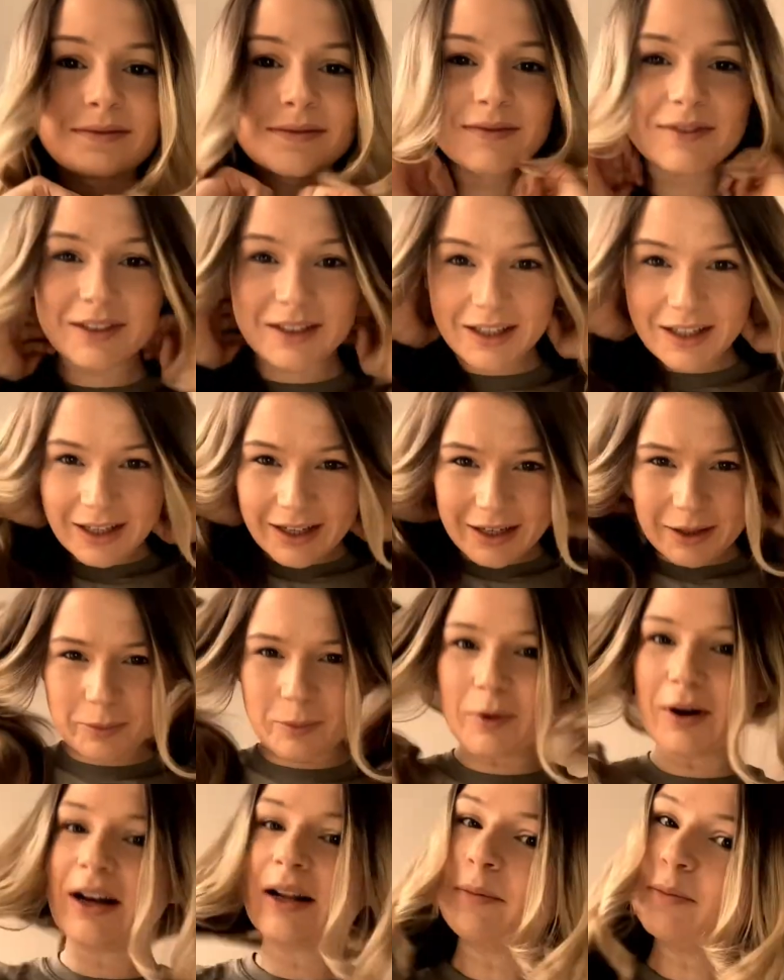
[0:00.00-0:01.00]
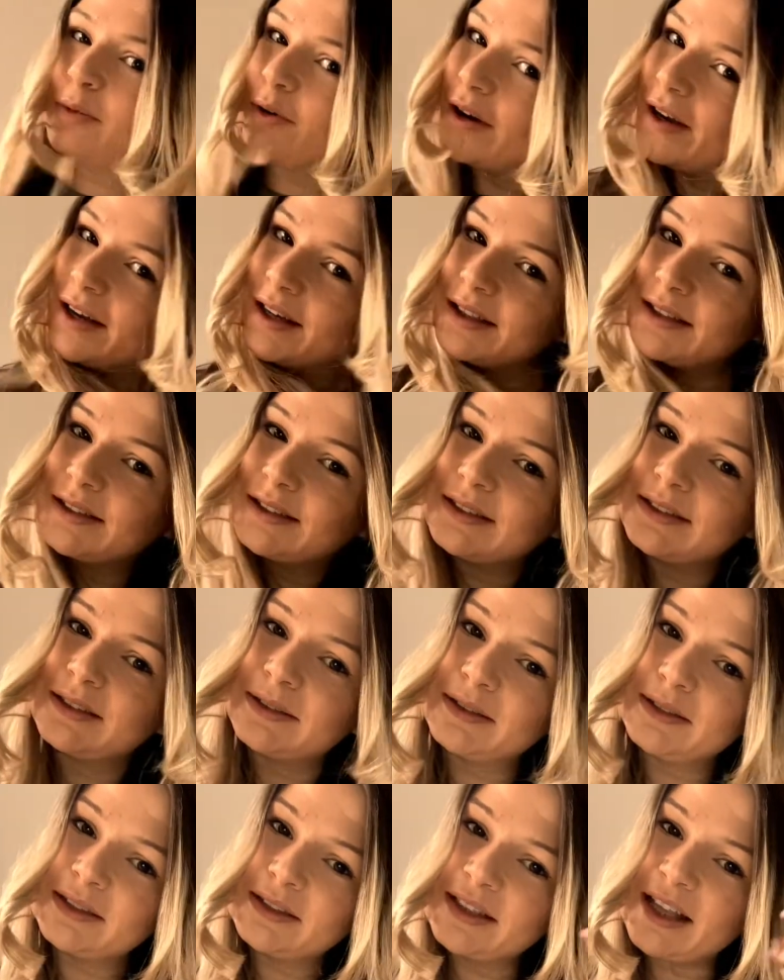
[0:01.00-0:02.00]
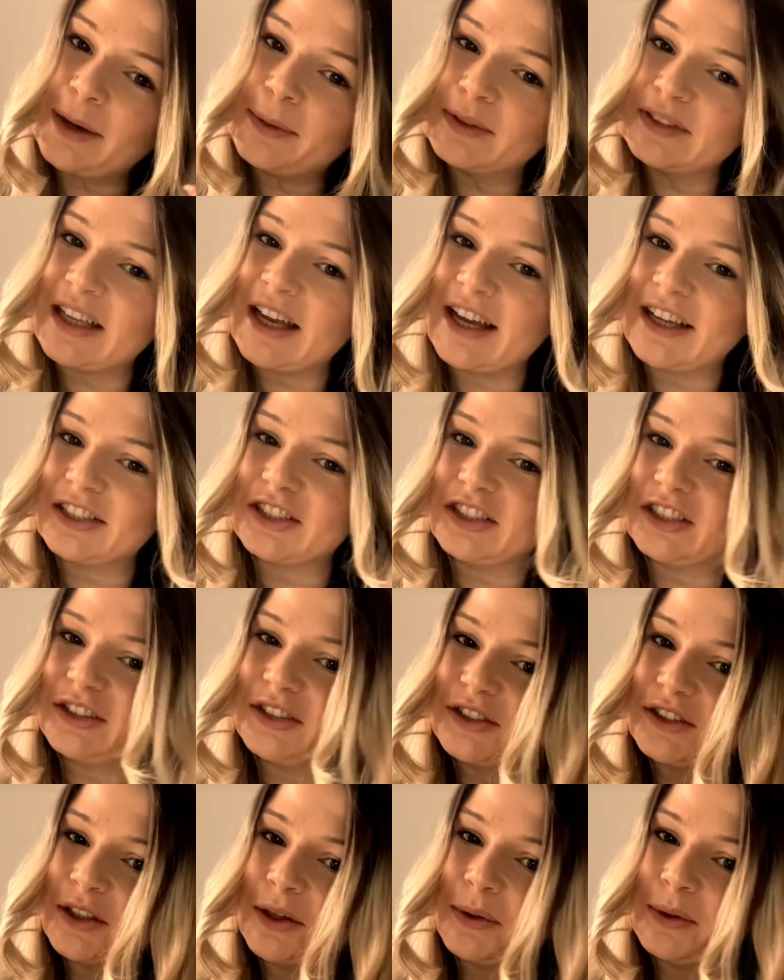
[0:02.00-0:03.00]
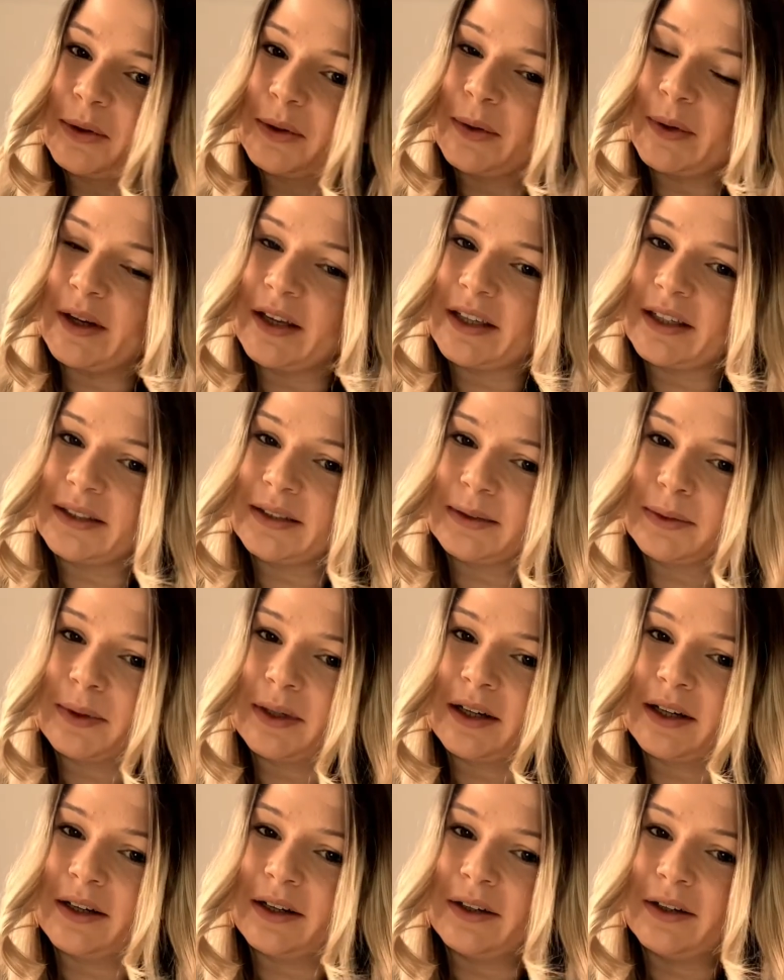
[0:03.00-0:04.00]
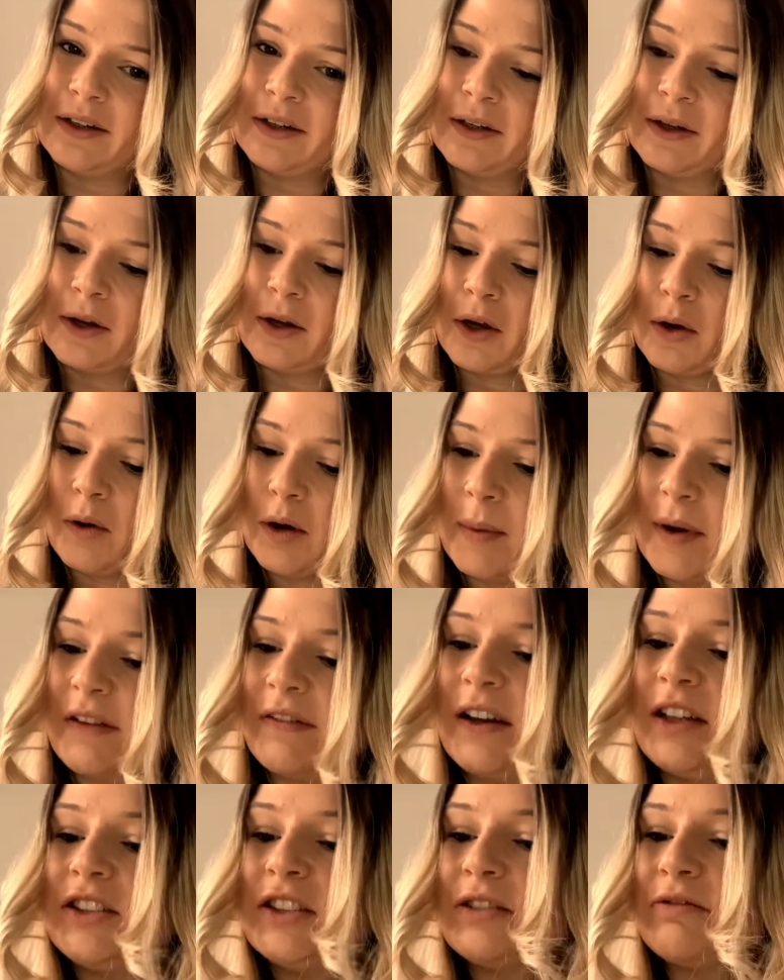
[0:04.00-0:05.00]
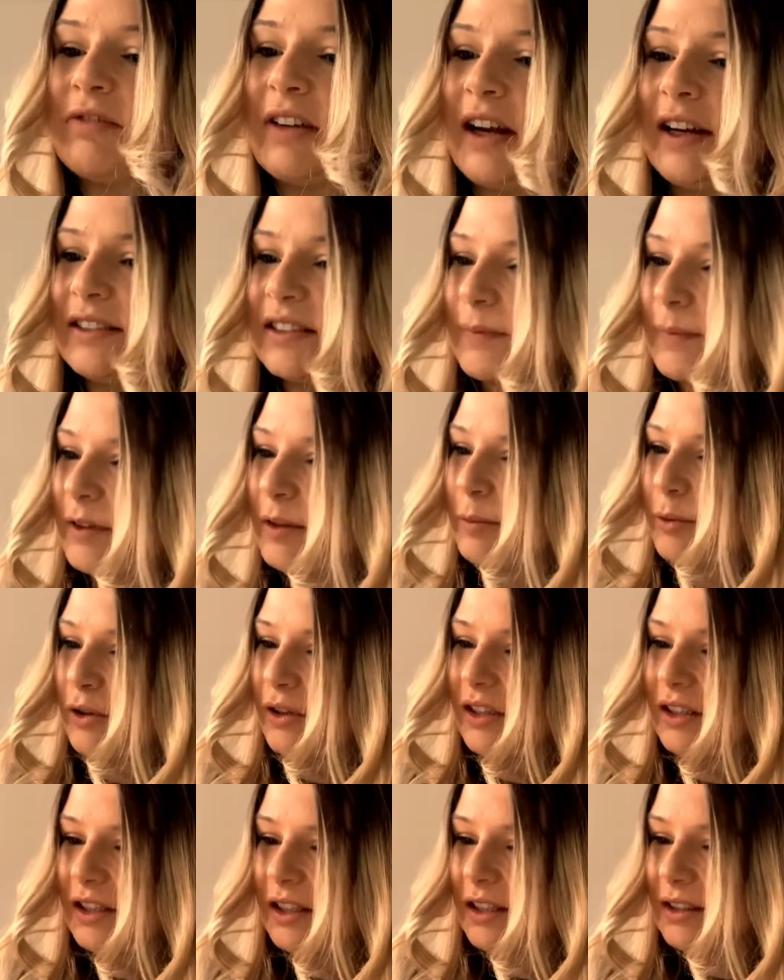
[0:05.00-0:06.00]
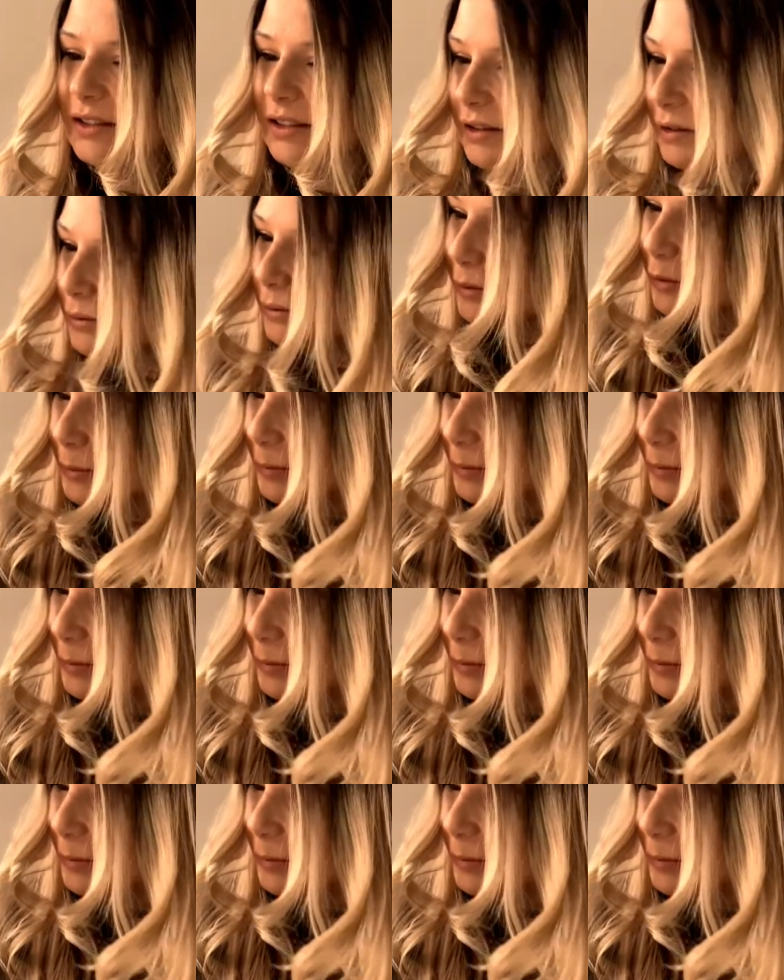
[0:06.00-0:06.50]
Okay, I'm well impressed. That was actually so quick as well. What about if I just randomly put it next to all of my